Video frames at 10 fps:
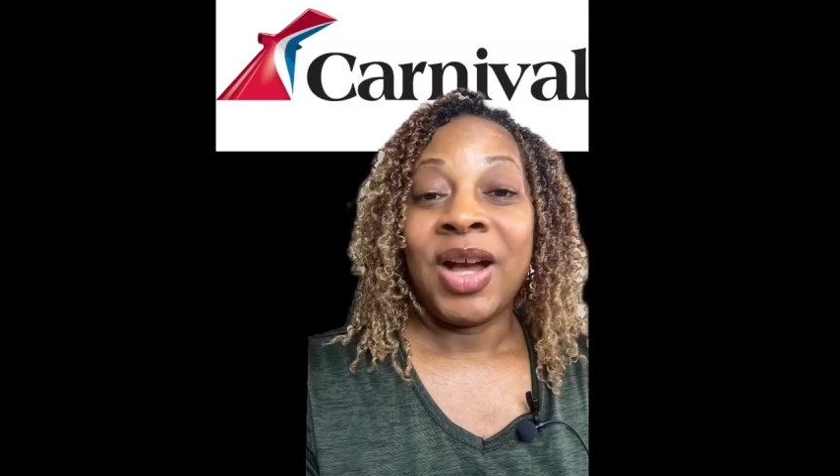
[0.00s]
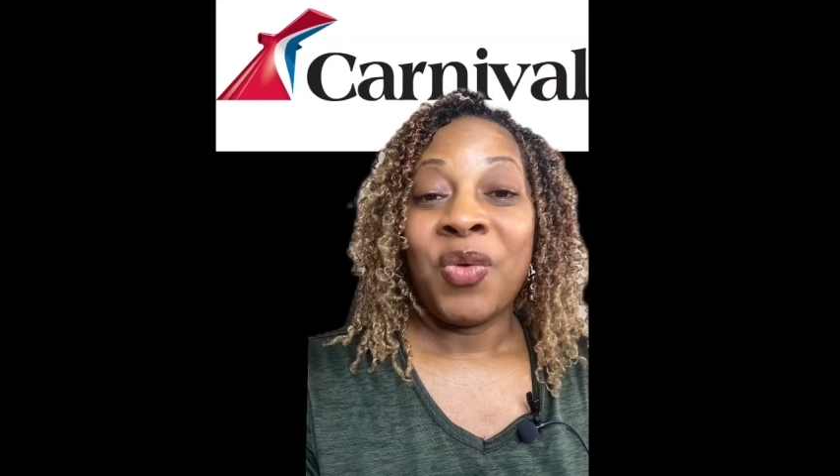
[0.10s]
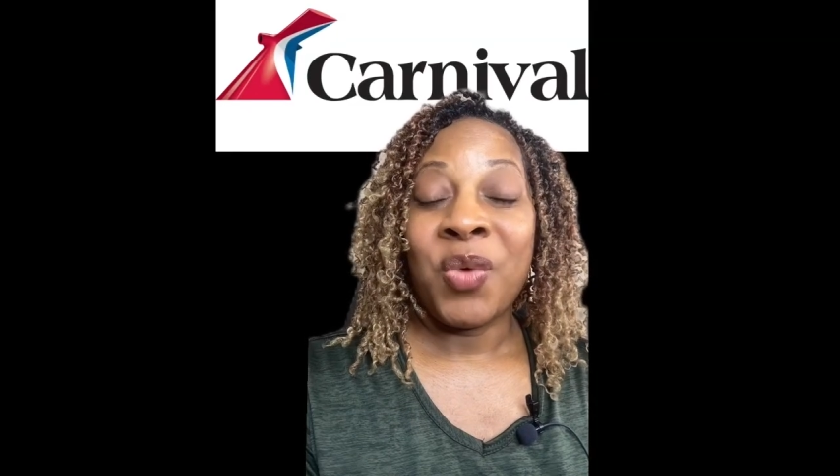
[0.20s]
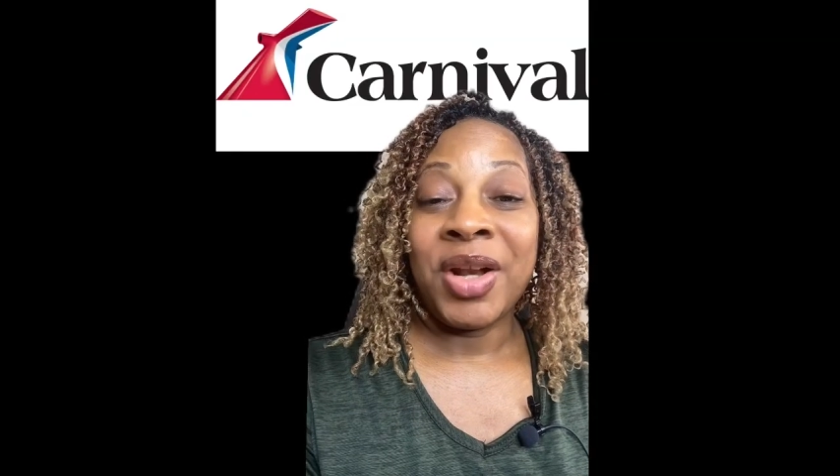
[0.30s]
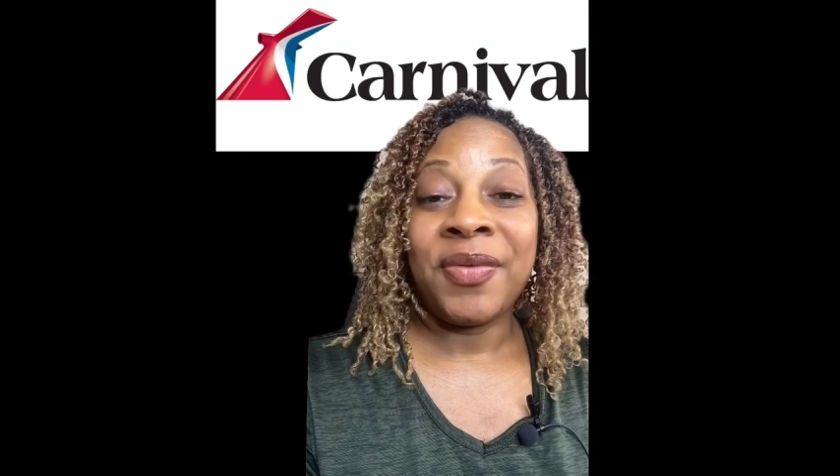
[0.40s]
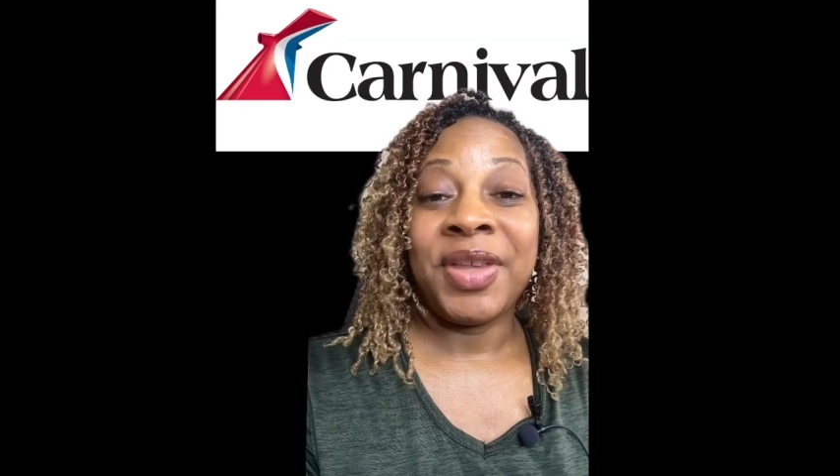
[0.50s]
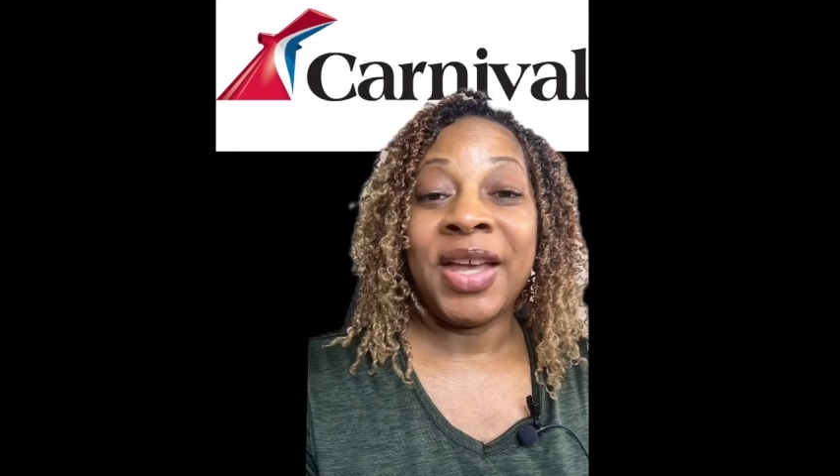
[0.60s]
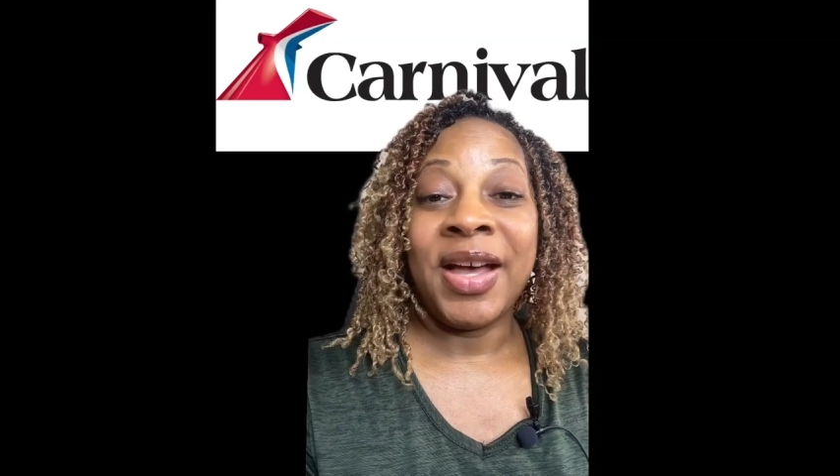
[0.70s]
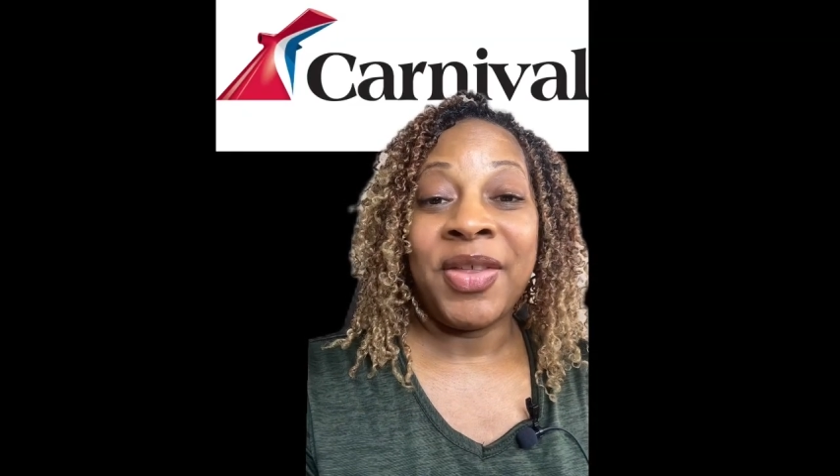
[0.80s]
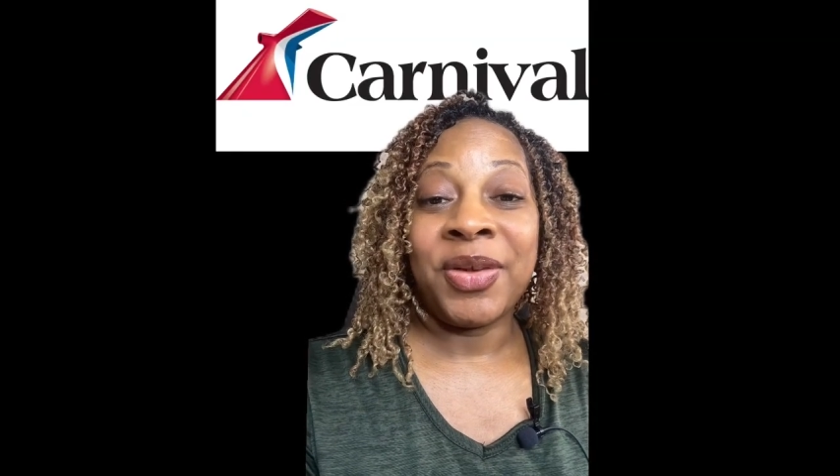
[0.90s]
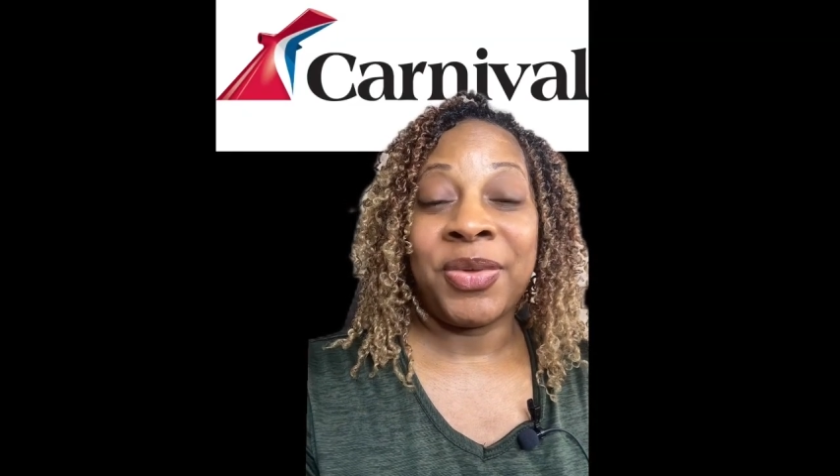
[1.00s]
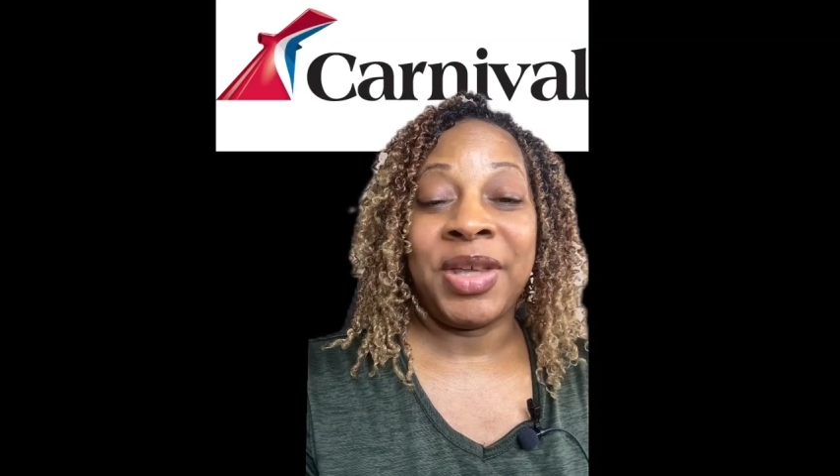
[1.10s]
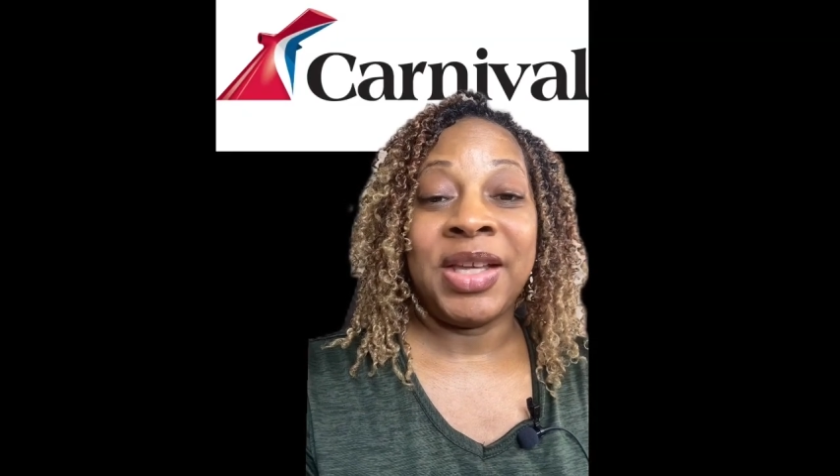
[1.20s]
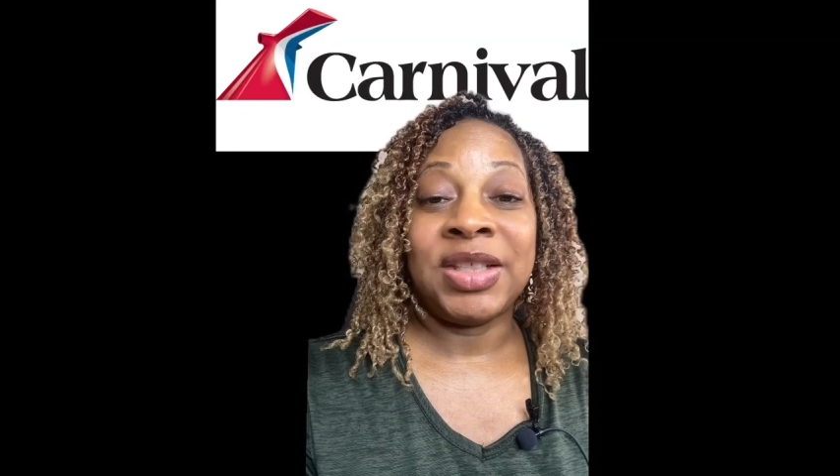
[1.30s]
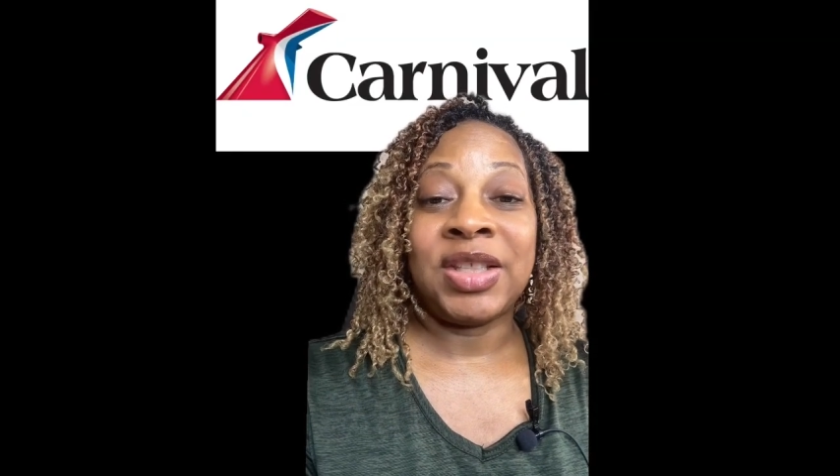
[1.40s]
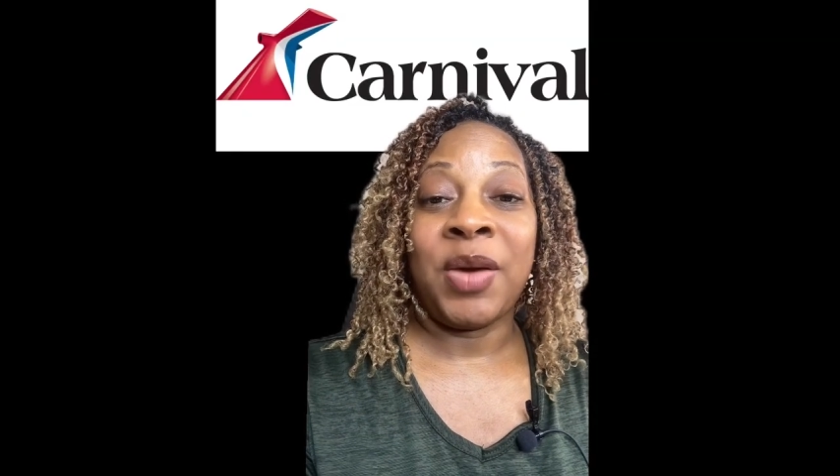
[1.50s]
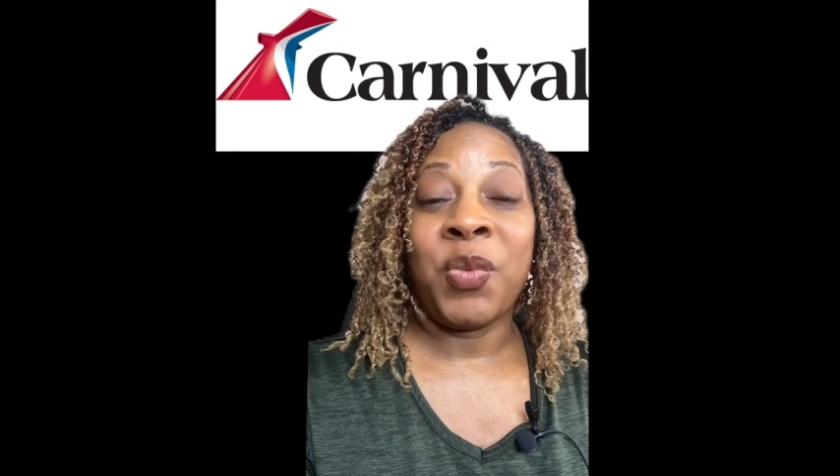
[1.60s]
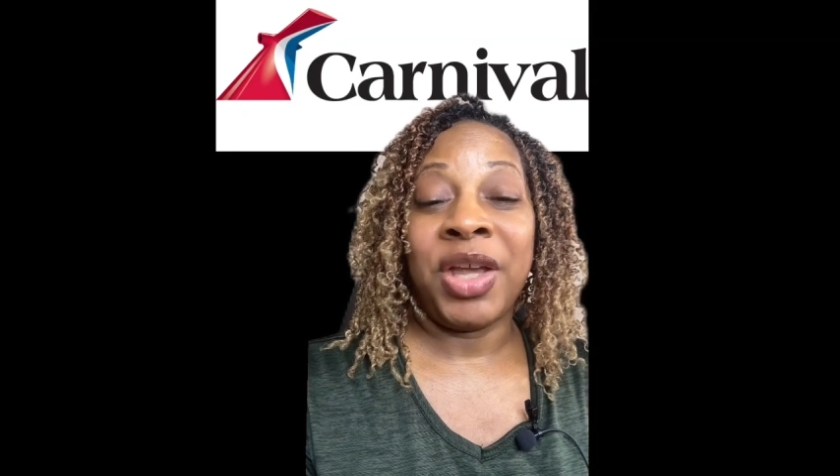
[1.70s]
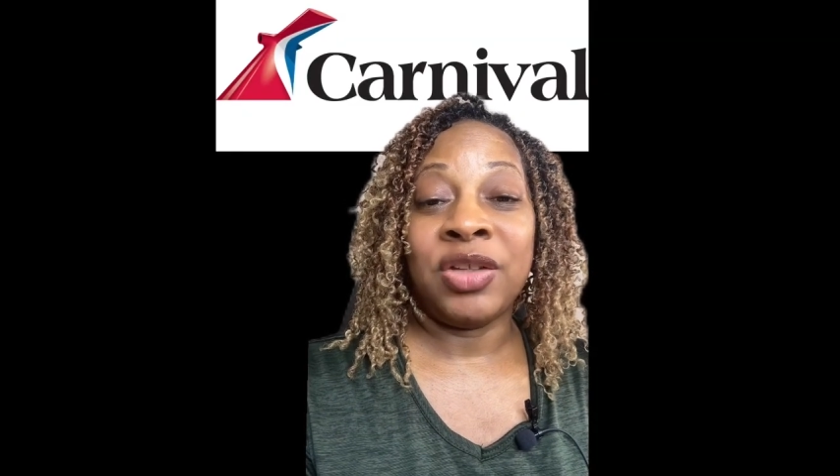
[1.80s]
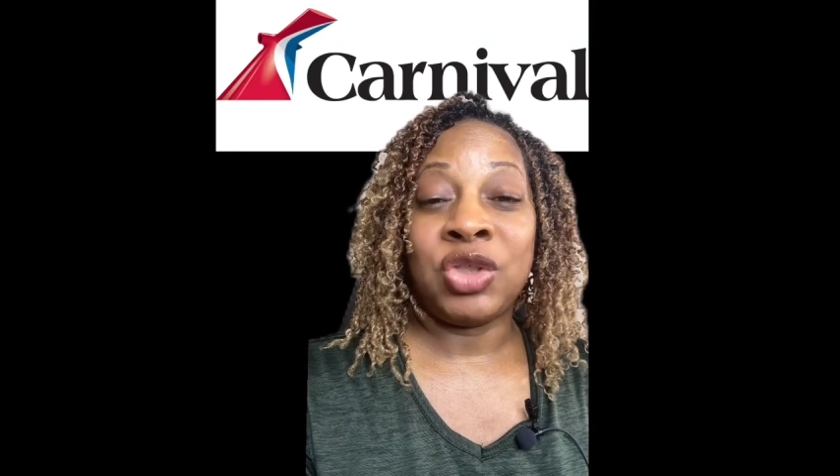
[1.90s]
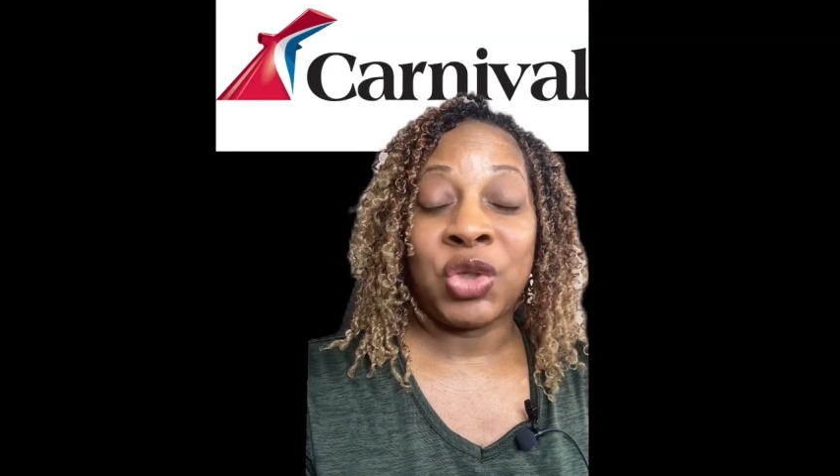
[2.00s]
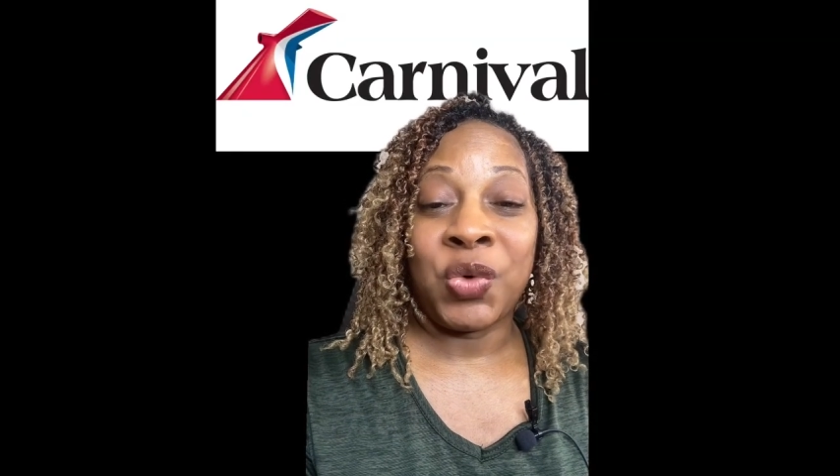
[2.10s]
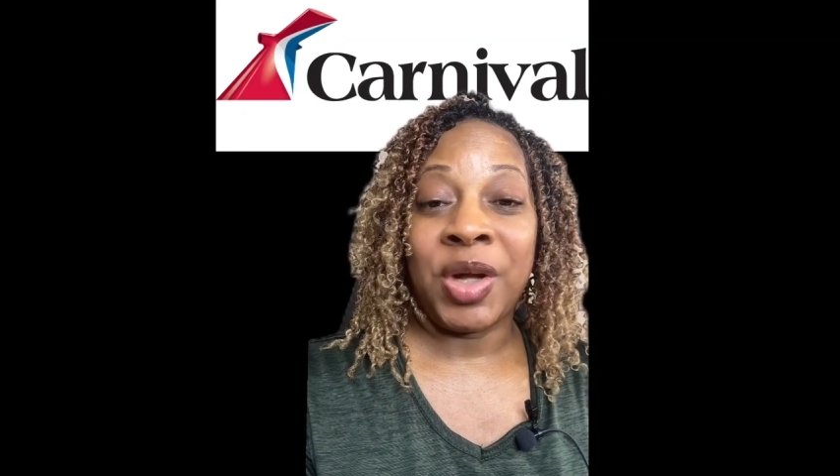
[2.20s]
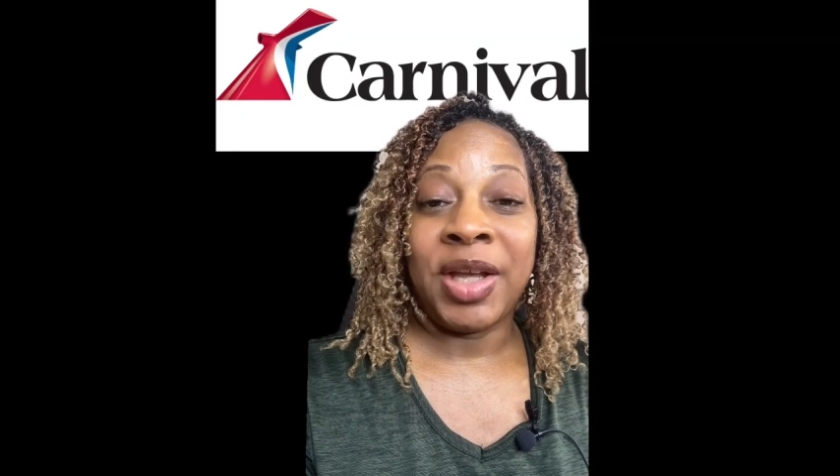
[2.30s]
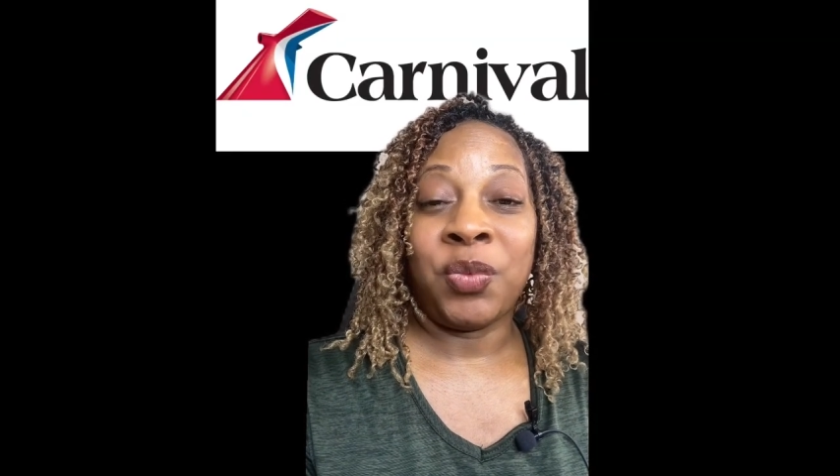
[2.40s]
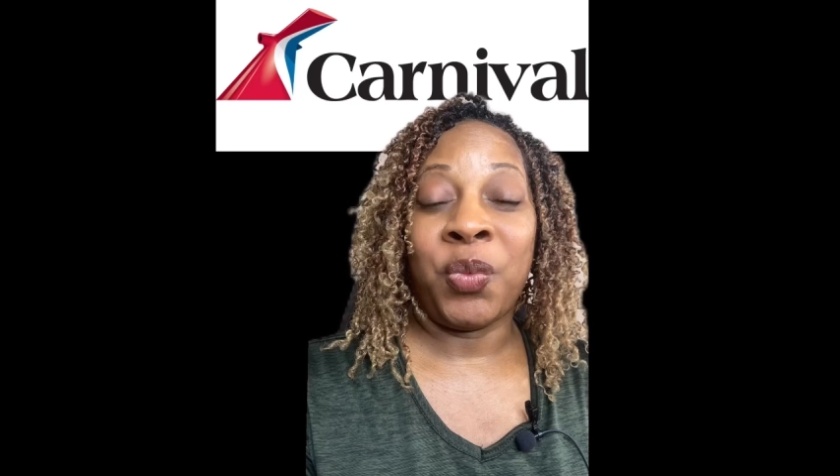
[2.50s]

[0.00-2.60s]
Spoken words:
One of the other things that we enjoyed